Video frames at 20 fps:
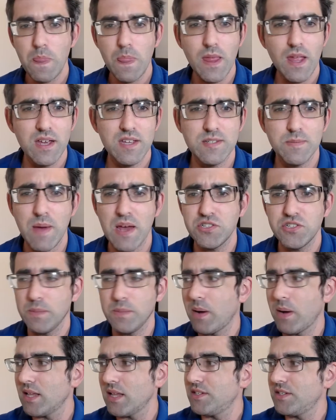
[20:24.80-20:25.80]
especially
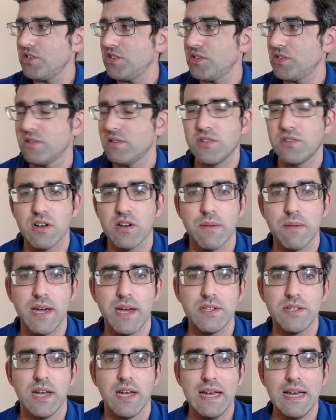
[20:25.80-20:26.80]
politicians talk about
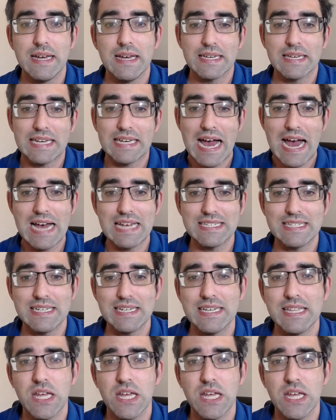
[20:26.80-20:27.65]
Gaza,